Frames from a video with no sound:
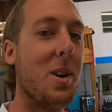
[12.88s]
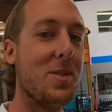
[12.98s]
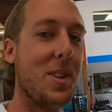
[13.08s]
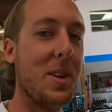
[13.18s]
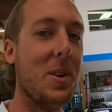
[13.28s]

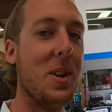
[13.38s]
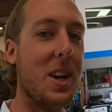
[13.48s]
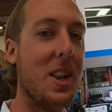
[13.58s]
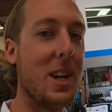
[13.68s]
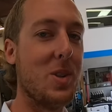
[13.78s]
our
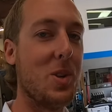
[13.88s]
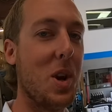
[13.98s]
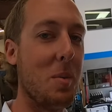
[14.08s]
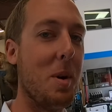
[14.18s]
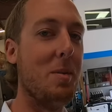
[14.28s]
single electric
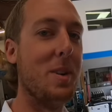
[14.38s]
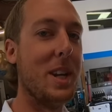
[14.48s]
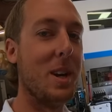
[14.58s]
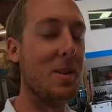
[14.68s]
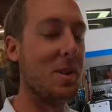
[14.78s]
turbo
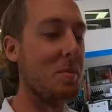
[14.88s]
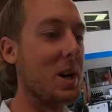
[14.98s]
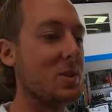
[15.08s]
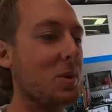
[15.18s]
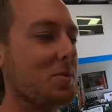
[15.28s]
video so much.